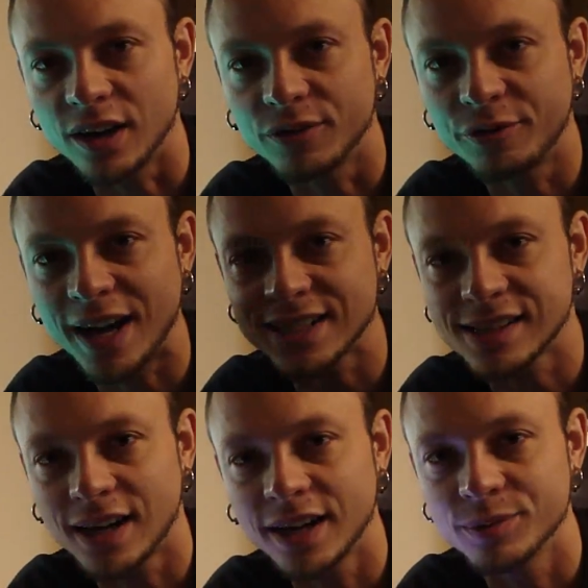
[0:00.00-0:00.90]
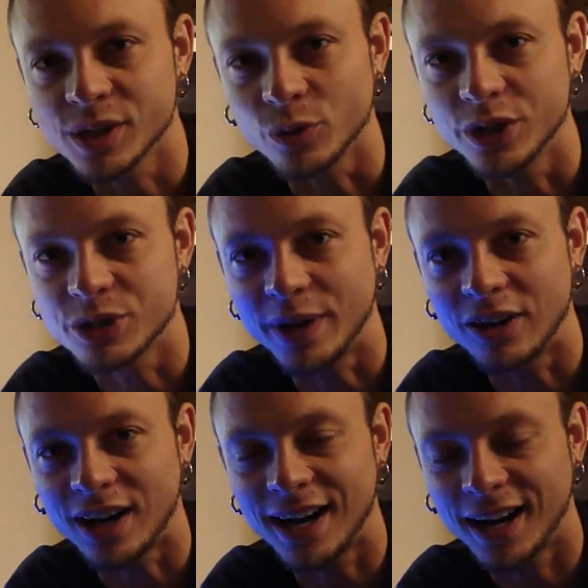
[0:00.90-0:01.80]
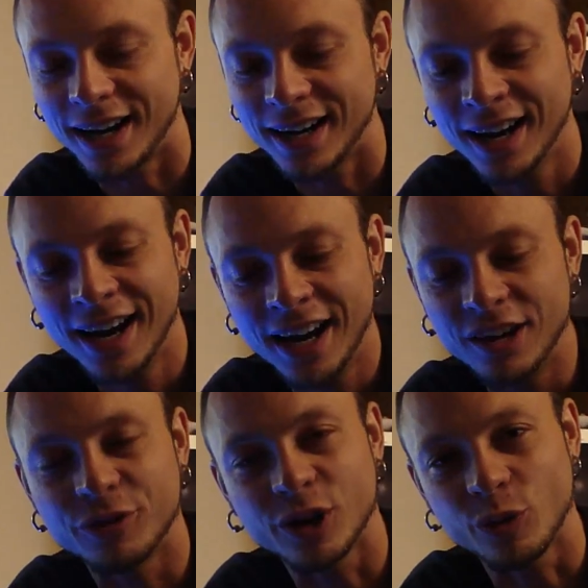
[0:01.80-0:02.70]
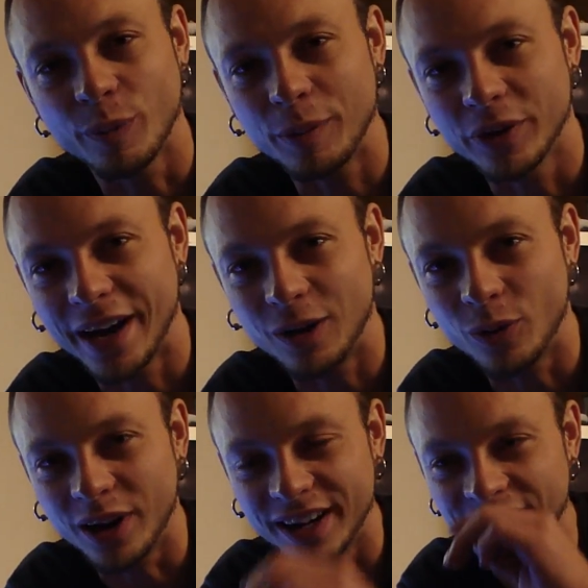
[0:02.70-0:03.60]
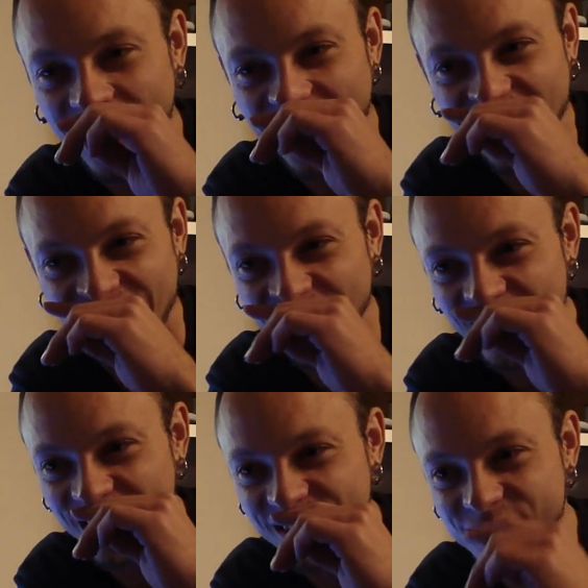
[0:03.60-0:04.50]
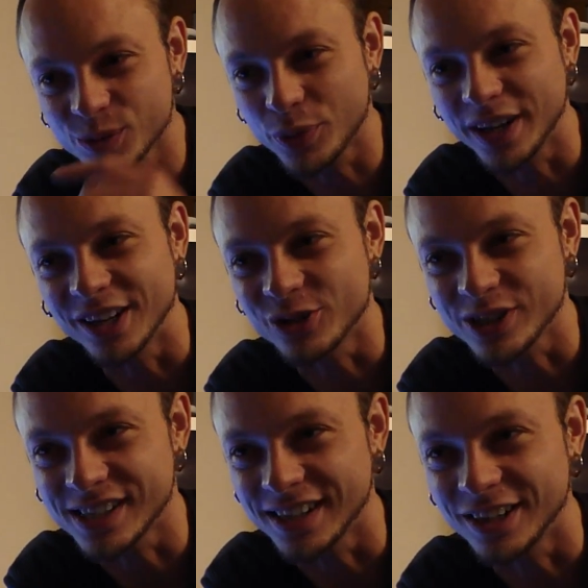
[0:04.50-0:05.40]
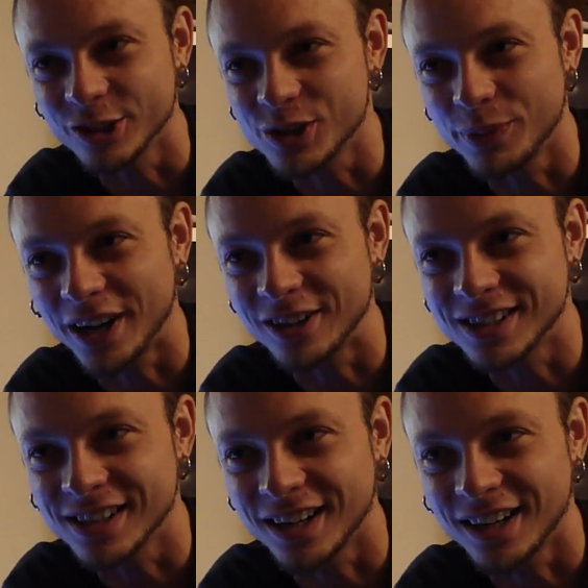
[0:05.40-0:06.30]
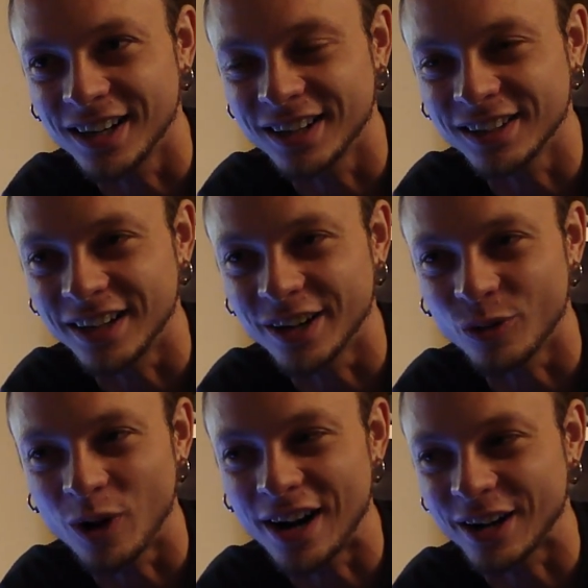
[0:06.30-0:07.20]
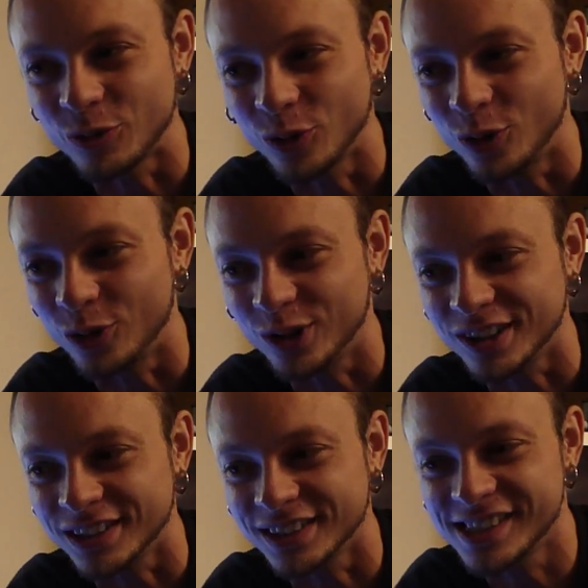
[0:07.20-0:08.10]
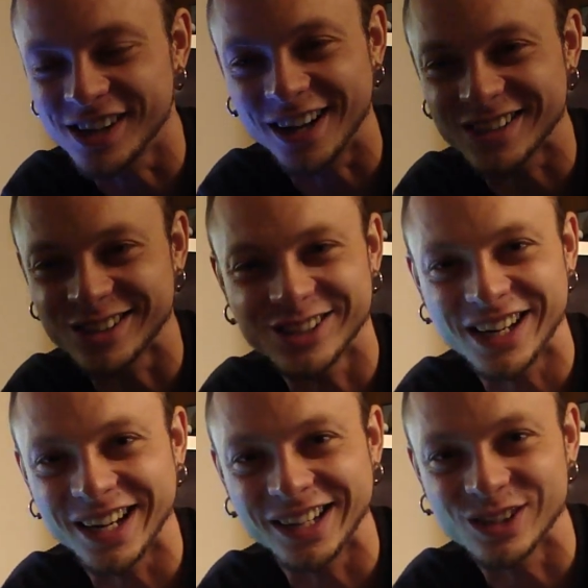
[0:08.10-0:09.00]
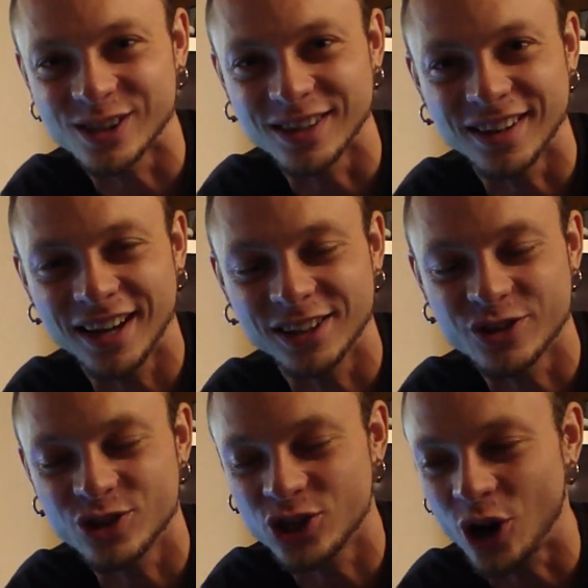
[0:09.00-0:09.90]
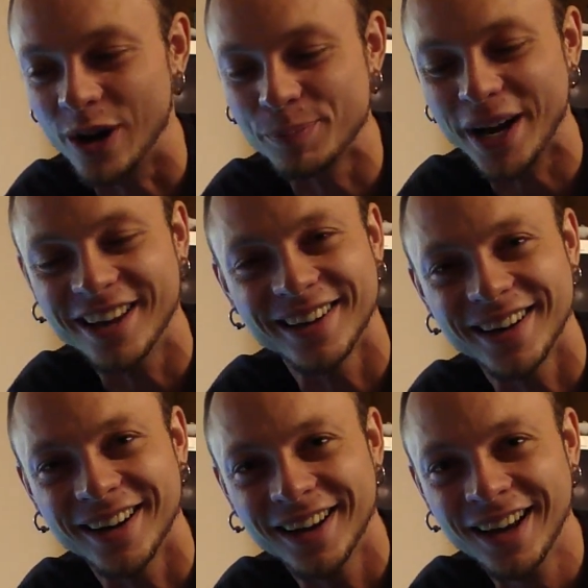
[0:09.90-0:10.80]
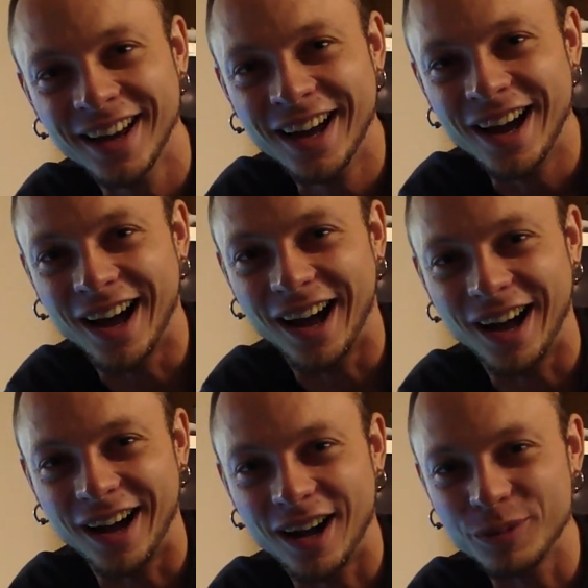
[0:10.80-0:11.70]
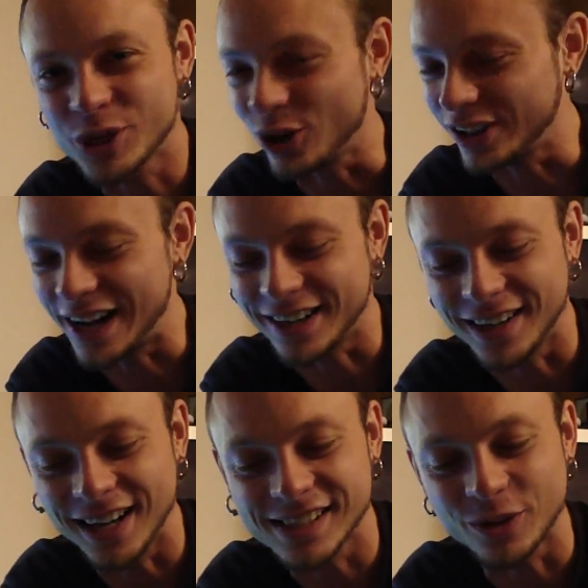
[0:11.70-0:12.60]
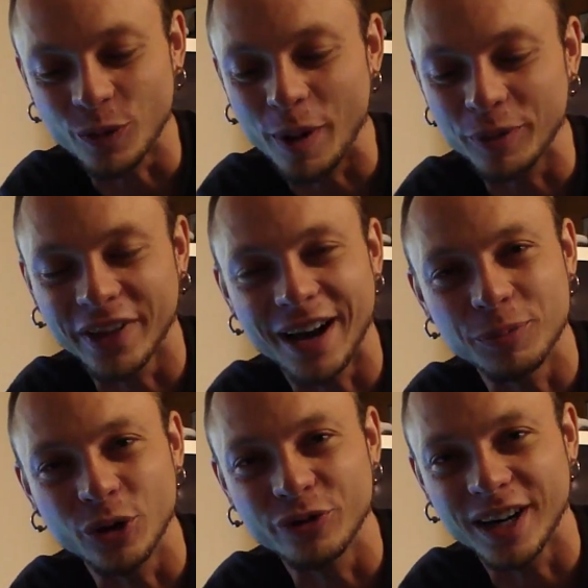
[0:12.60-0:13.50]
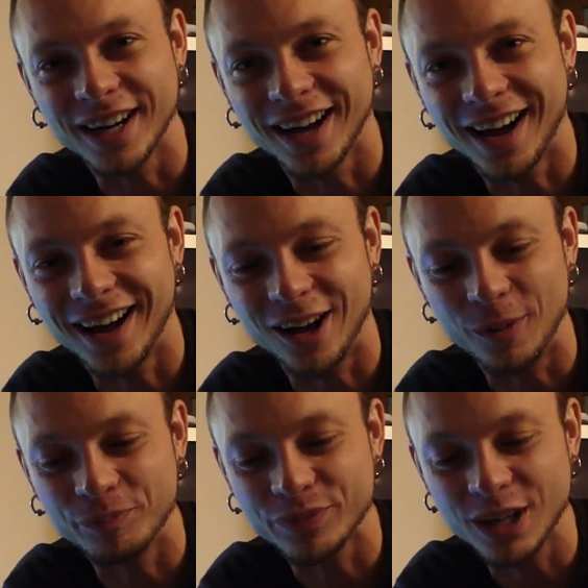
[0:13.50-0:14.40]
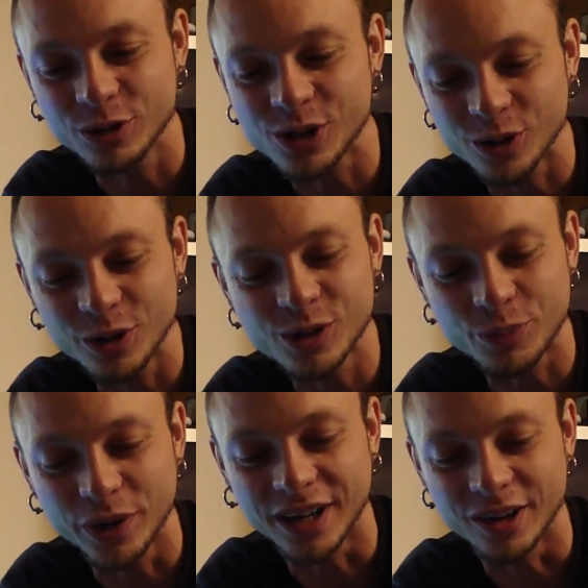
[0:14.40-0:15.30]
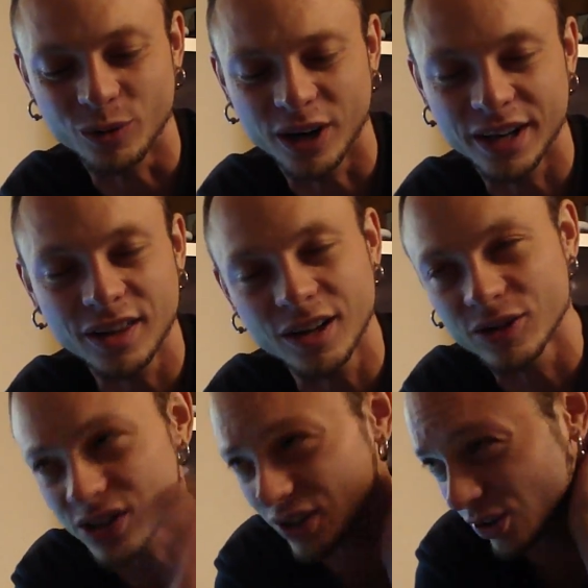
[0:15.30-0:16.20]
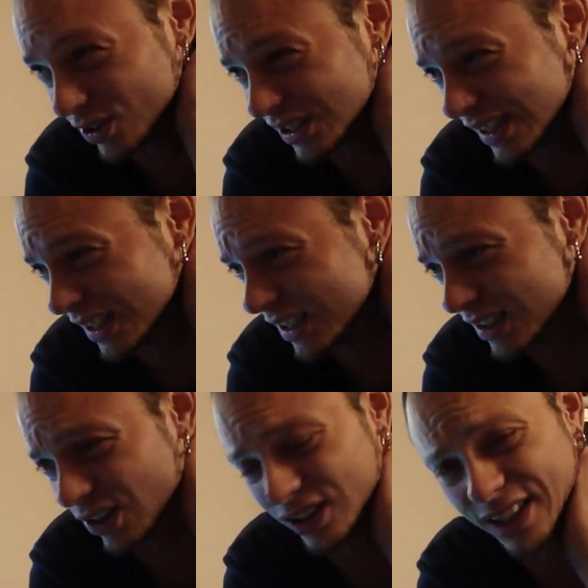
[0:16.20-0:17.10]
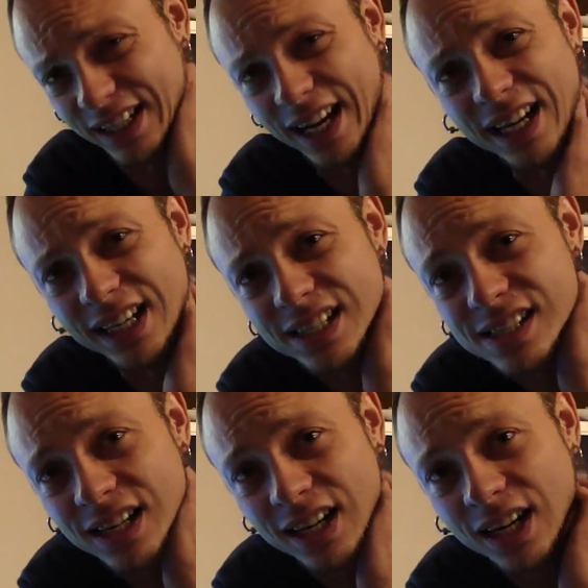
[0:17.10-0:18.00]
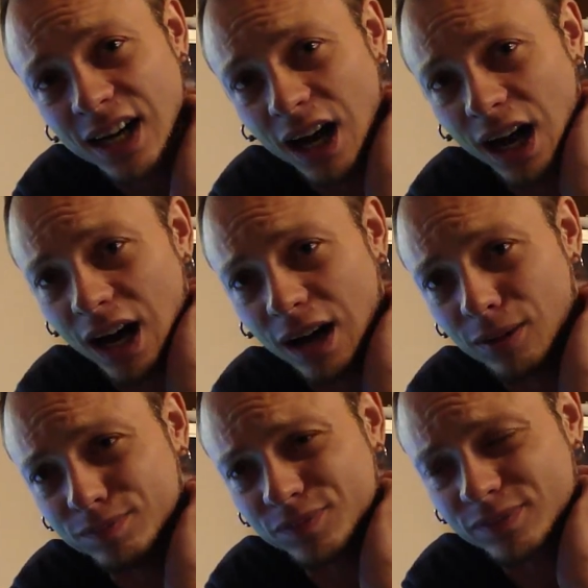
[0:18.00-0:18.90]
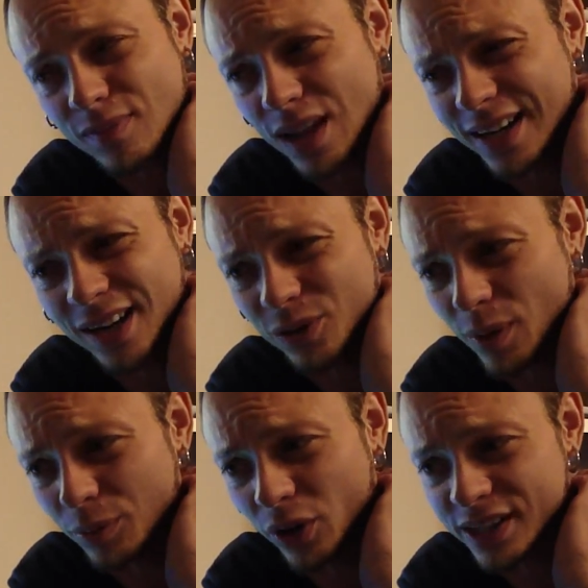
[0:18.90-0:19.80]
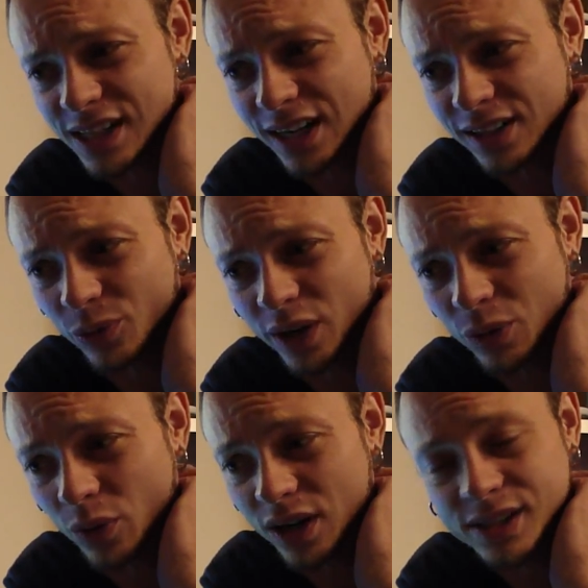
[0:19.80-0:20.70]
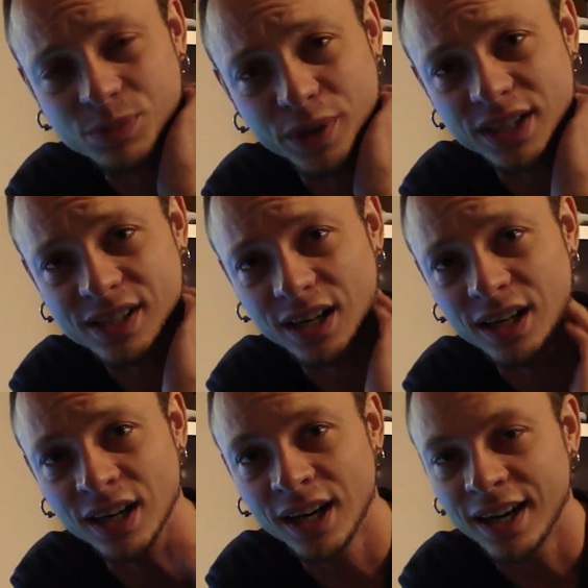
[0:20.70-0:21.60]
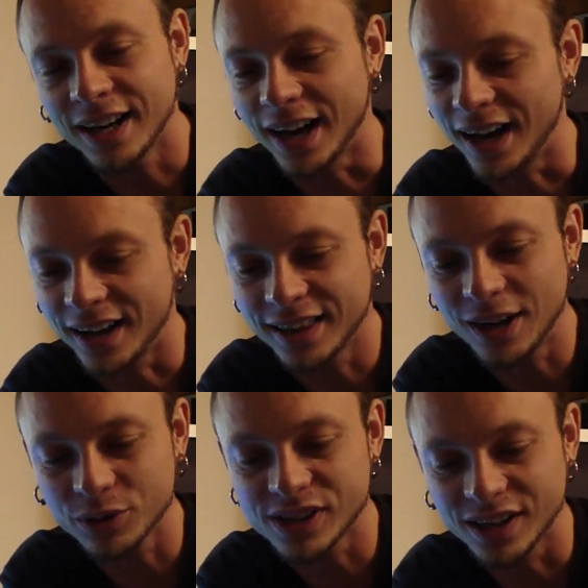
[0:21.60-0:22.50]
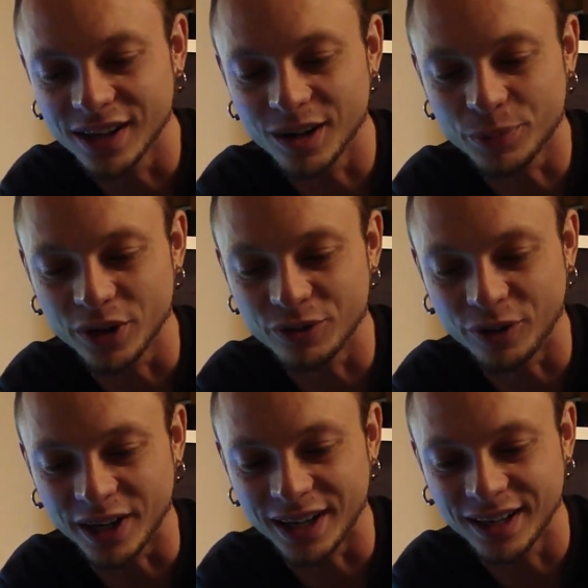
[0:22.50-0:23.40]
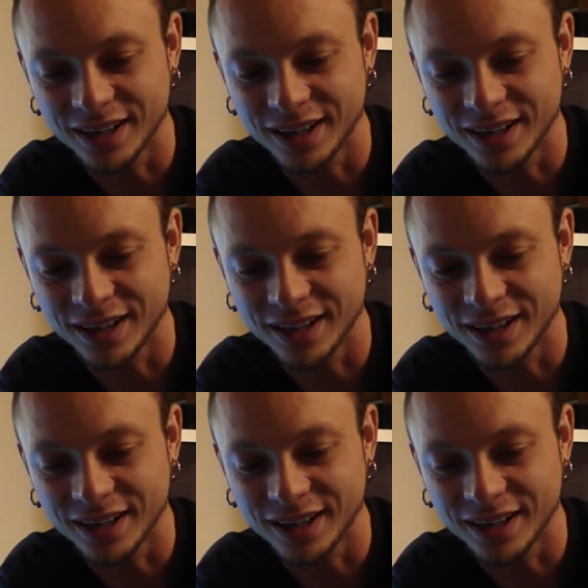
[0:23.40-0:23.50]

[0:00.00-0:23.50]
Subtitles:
Fast Times at Ridgemount High. If you can remember that one, it was pretty interesting. It was about like rock and roll, sex, and teens, and had Sean Penn in it. I'm sure a lot of you guys can remember that movie. It was a pretty good one. I think it was early in the 80's. I can't remember exactly when it was, but yeah, that was a pretty funny